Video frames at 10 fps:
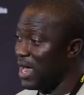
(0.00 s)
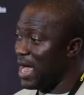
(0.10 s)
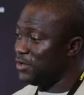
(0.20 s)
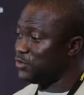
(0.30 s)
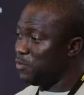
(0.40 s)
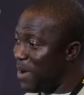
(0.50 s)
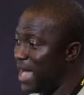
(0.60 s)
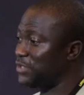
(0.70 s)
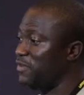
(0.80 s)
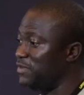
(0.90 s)
are also
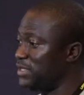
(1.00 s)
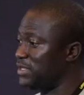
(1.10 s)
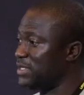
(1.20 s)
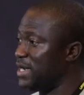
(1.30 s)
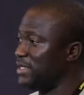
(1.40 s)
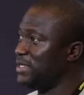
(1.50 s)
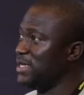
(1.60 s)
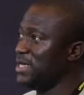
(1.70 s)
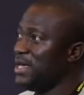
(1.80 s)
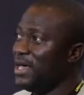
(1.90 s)
part of the society